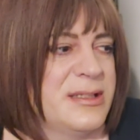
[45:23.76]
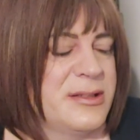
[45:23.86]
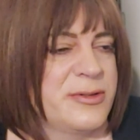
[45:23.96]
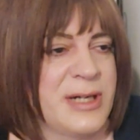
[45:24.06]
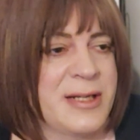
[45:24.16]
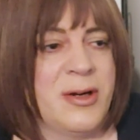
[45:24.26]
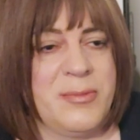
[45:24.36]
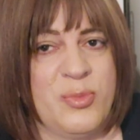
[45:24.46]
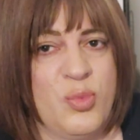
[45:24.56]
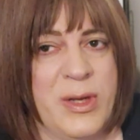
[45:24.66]
crack
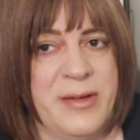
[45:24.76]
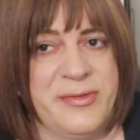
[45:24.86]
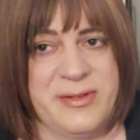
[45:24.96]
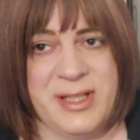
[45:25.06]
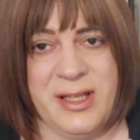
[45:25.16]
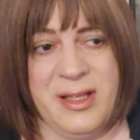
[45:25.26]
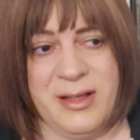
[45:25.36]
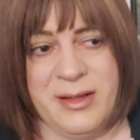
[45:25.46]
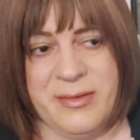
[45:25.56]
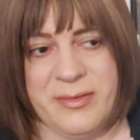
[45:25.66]
on with
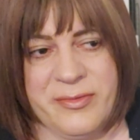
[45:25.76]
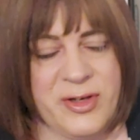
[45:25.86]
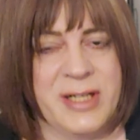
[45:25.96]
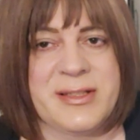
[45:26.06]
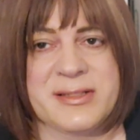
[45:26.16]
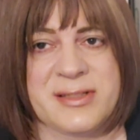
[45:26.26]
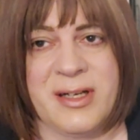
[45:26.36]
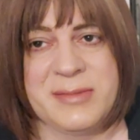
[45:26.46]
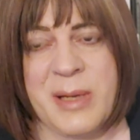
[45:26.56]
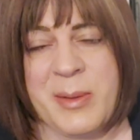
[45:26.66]
the viaduct
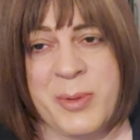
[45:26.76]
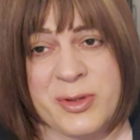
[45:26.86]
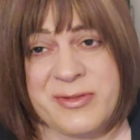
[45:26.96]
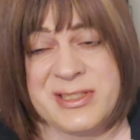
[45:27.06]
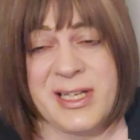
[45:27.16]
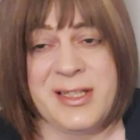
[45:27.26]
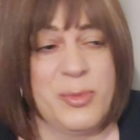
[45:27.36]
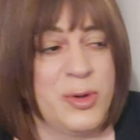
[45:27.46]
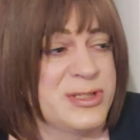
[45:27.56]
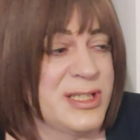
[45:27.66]
side, maybe put the retaining
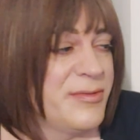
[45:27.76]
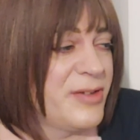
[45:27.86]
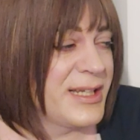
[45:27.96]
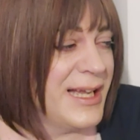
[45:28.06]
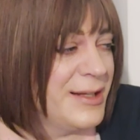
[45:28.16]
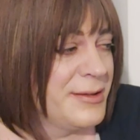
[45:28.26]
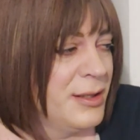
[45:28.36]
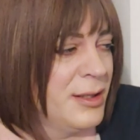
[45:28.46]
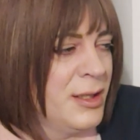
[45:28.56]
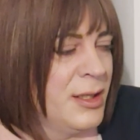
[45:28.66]
walls in if I can,
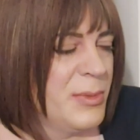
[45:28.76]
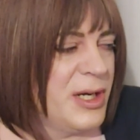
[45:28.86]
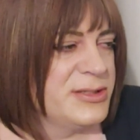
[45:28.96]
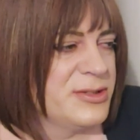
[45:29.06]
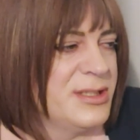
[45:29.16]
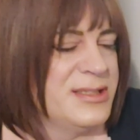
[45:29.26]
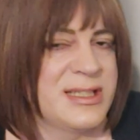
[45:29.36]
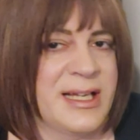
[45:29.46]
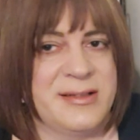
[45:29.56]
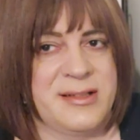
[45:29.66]
but I do need to
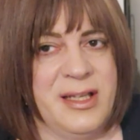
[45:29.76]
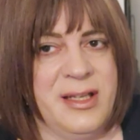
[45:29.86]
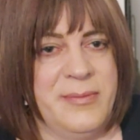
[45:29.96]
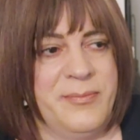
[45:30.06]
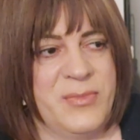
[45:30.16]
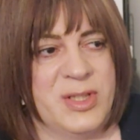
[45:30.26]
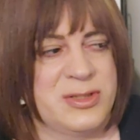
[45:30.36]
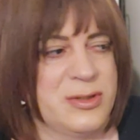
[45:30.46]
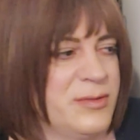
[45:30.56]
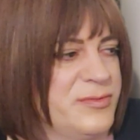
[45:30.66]
get the
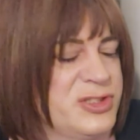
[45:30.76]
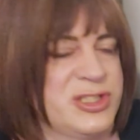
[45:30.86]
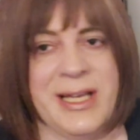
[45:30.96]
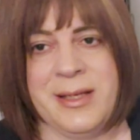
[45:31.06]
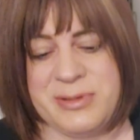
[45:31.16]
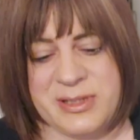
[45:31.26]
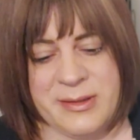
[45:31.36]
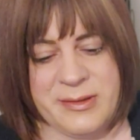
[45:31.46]
sort of shapes